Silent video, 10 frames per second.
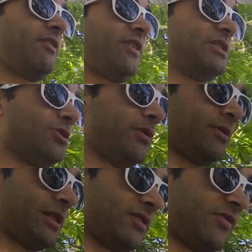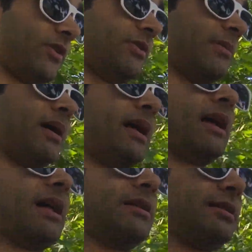If I do it with this phone in my
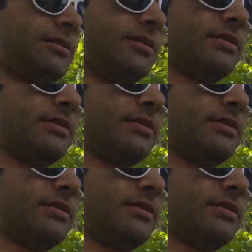hand,